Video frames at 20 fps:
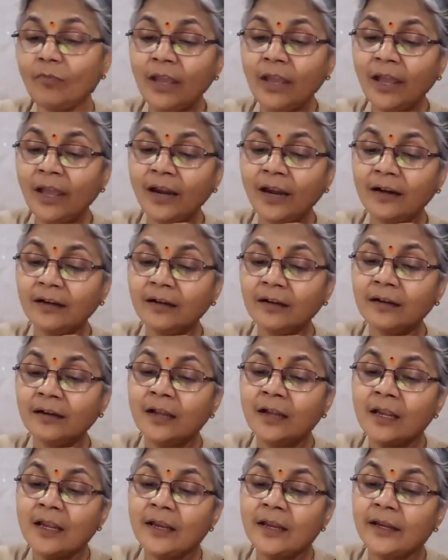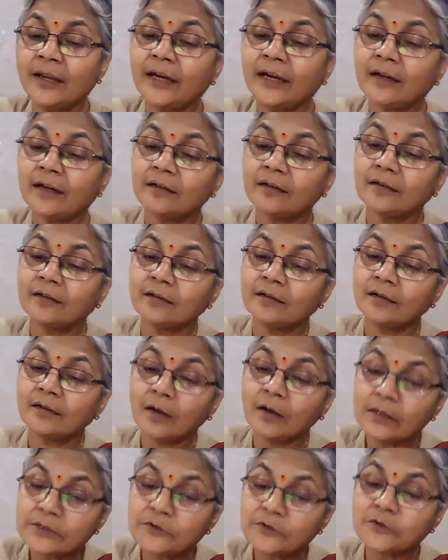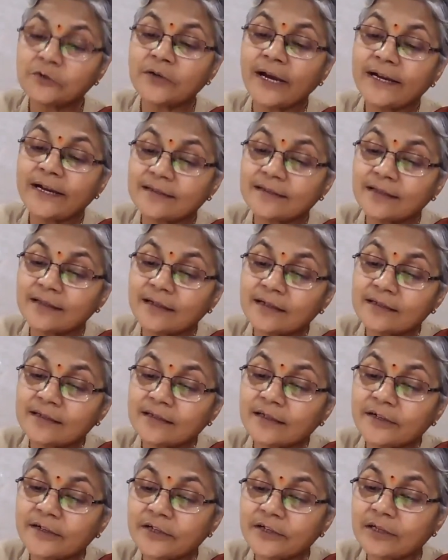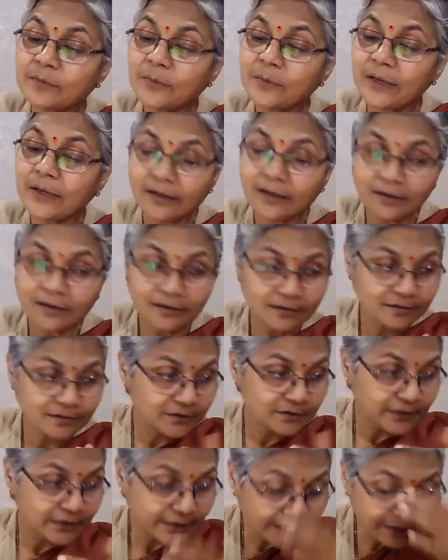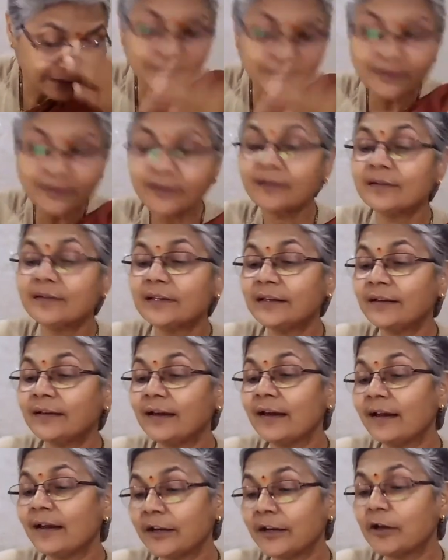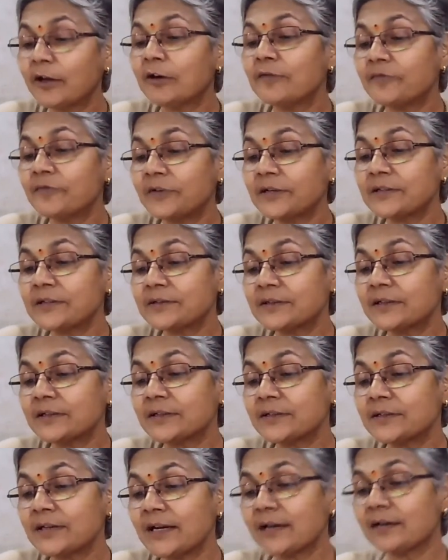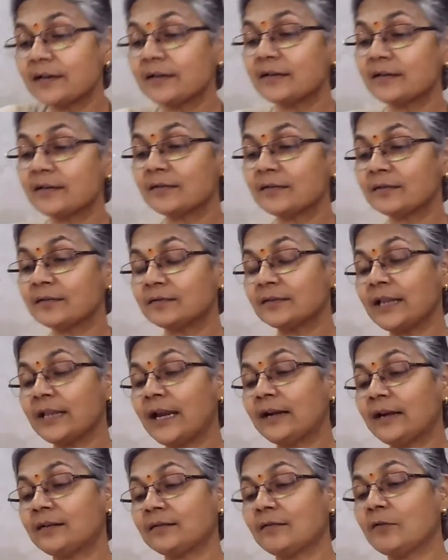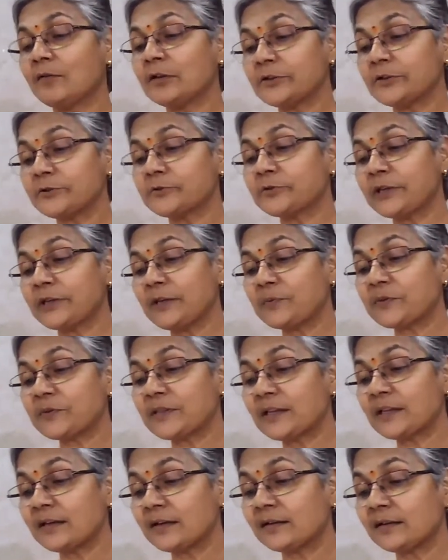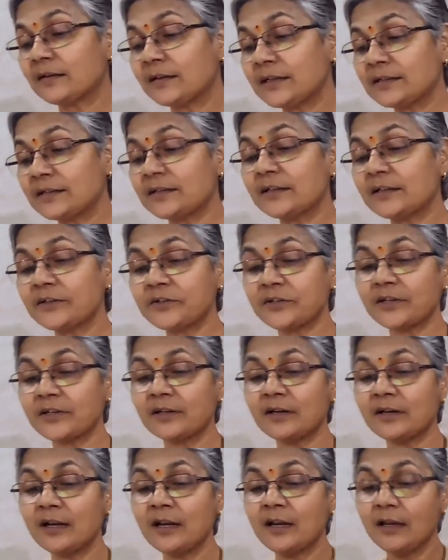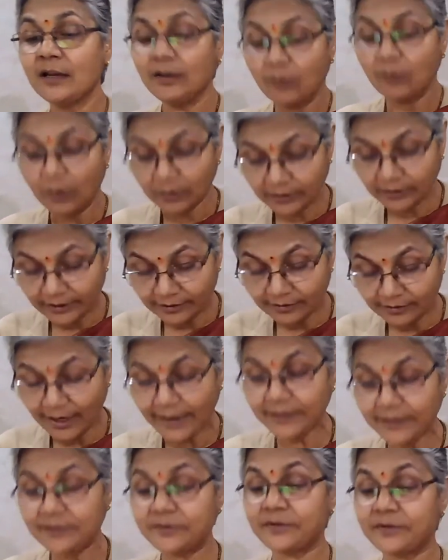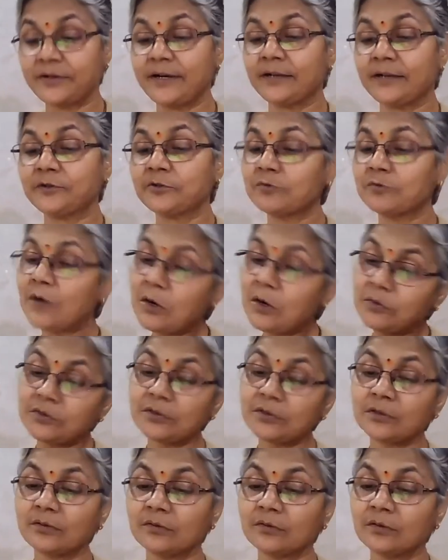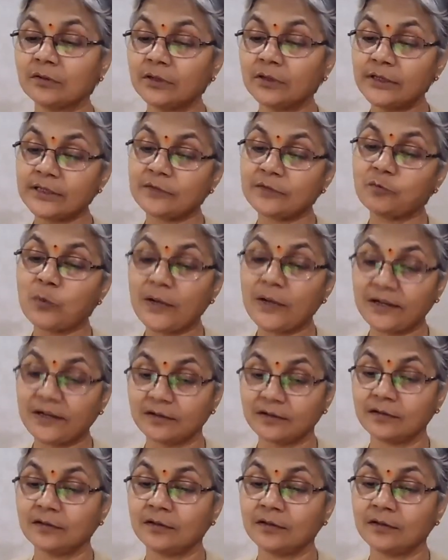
And it also guides the researcher by delimiting the area of research, and that also keeps the researcher on the right track throughout his work.